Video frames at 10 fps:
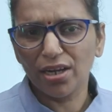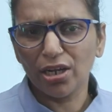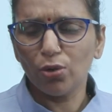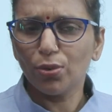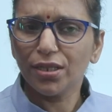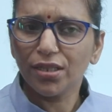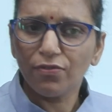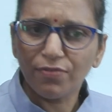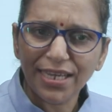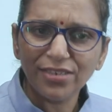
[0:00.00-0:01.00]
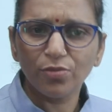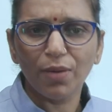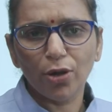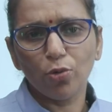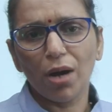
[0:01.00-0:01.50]
including the waste
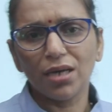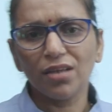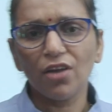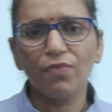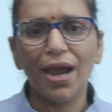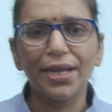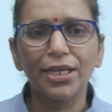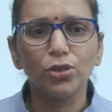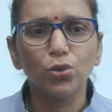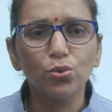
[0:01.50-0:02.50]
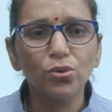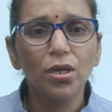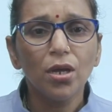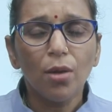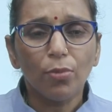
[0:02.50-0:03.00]
biomass, are finding use
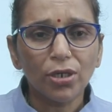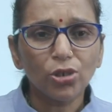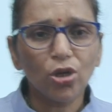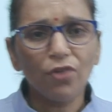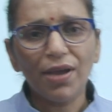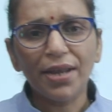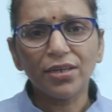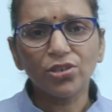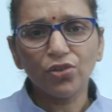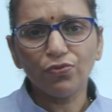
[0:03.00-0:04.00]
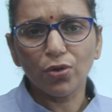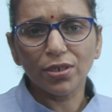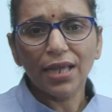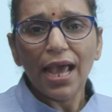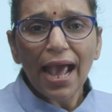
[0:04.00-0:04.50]
production of energy fuels